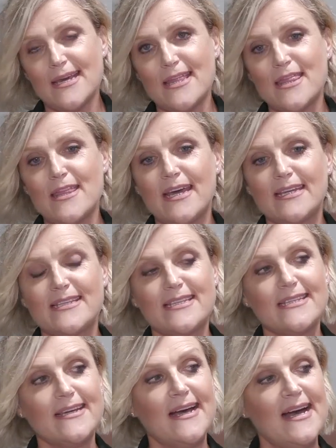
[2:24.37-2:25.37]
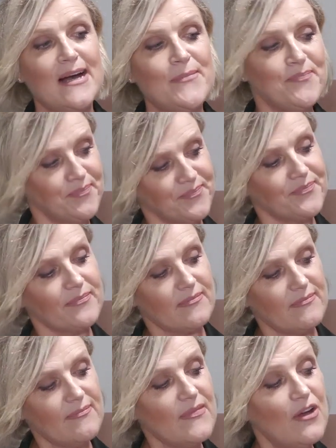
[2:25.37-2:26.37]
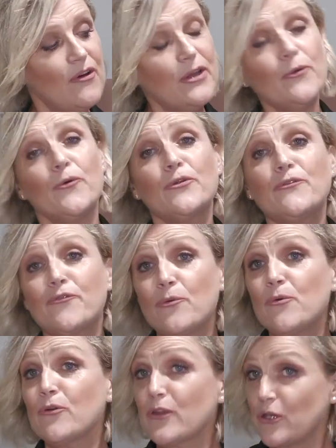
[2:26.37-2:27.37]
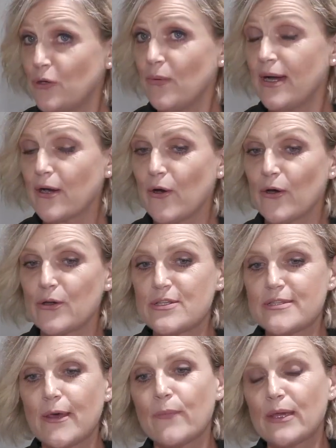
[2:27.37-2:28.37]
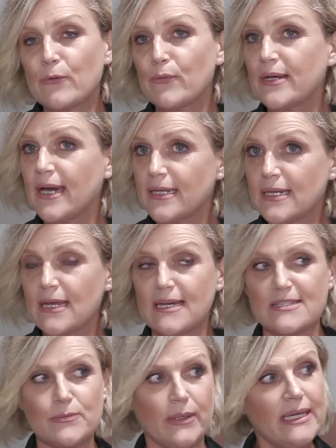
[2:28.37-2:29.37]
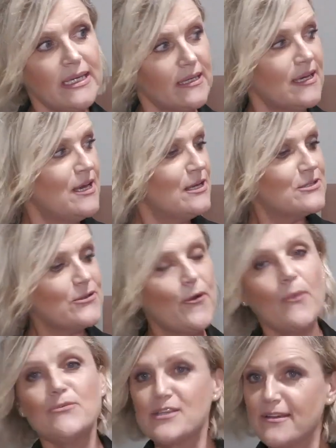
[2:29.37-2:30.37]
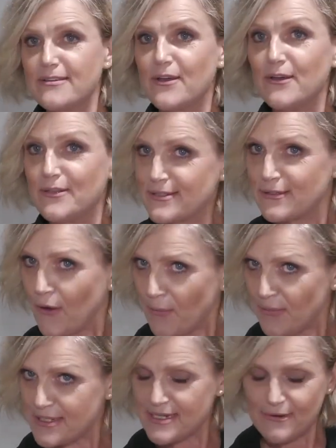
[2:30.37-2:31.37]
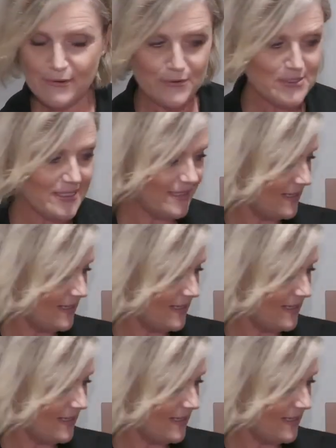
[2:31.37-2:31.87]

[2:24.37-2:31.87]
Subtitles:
that I ordered from all of the QR codes that we created last week. So I'm just going to slide my chair across here